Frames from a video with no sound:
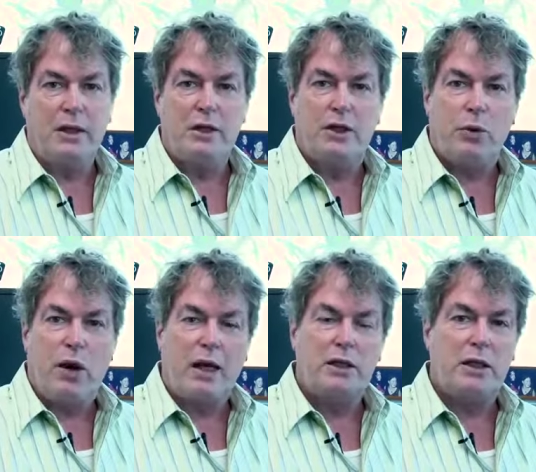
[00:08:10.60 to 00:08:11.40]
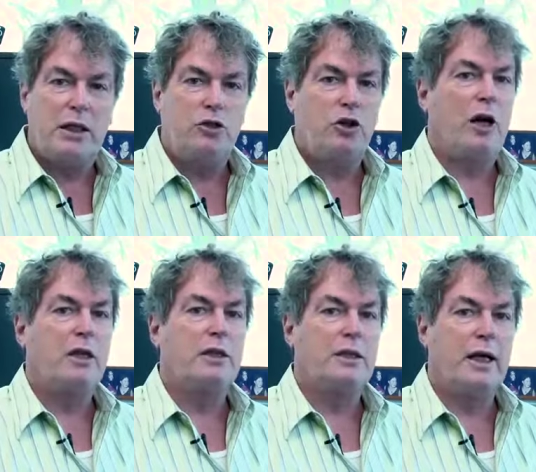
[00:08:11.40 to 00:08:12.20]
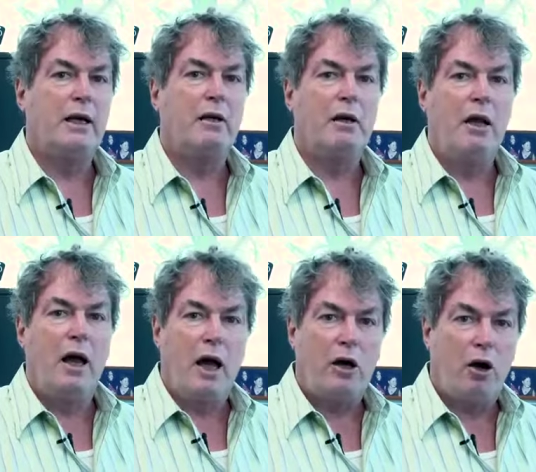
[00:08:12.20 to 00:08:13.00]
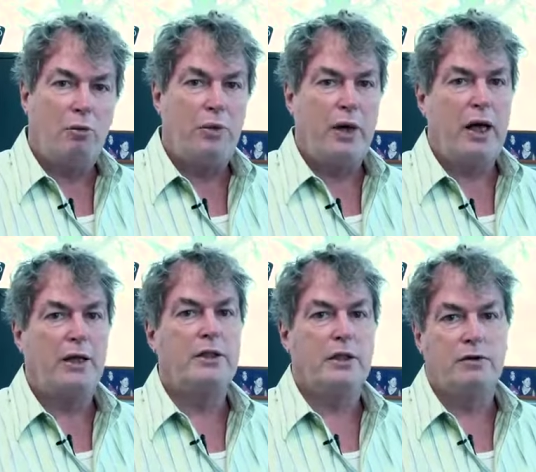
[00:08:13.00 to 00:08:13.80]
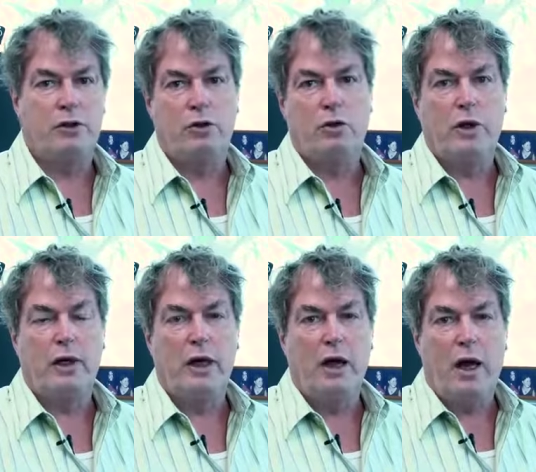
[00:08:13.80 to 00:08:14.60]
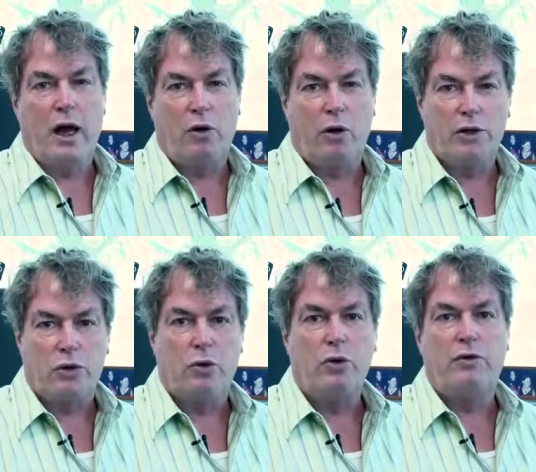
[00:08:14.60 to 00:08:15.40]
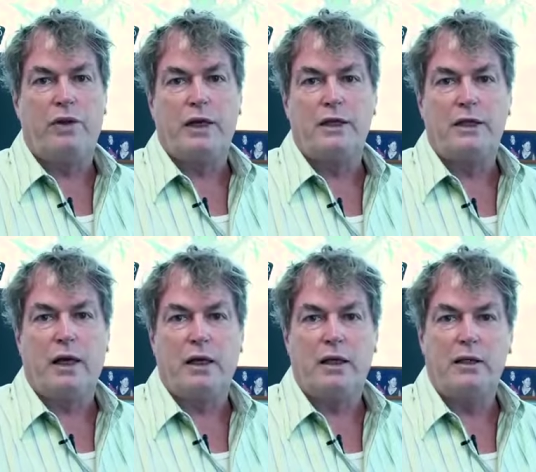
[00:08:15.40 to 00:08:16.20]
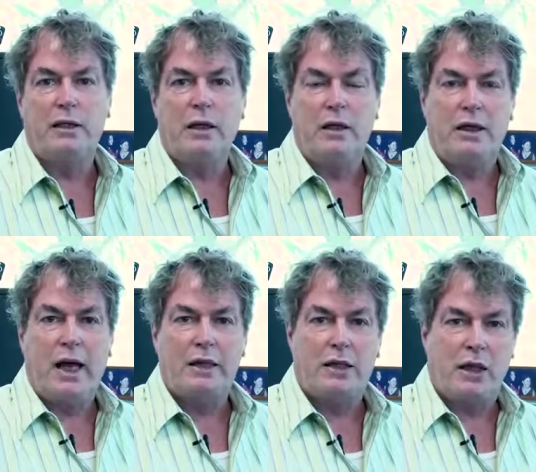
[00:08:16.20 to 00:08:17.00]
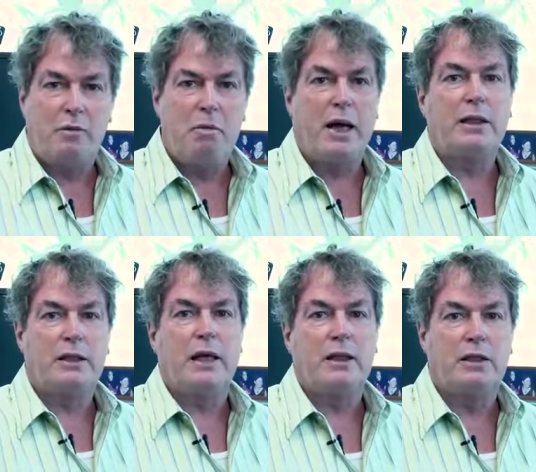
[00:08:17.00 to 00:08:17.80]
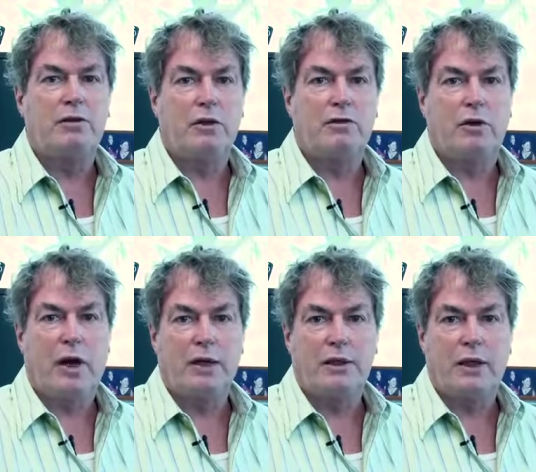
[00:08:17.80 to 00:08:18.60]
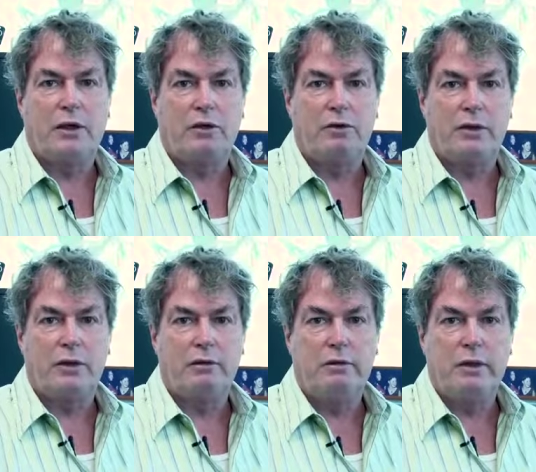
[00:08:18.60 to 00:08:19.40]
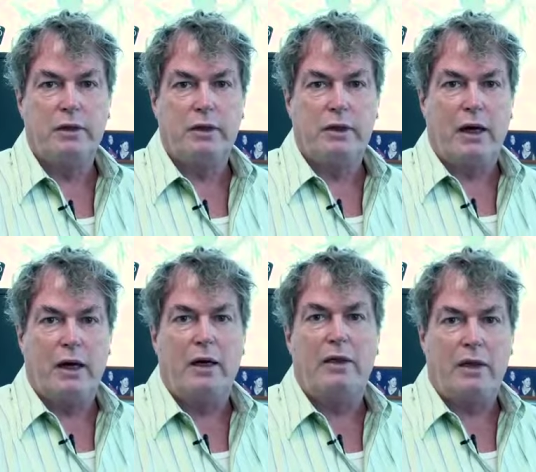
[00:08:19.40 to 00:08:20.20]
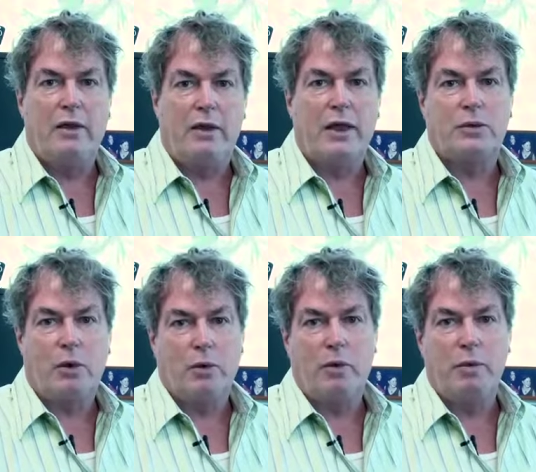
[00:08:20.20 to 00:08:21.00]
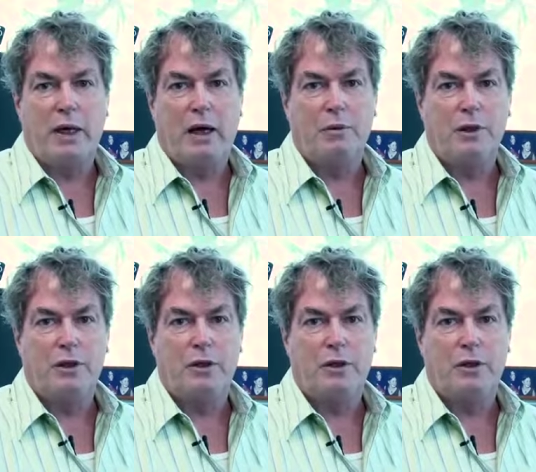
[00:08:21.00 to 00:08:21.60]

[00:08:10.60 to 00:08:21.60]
So we're actually trying to tell a comprehensive story across all of these studies to actually make sense of it for ourselves. And I think that that's what we've been able to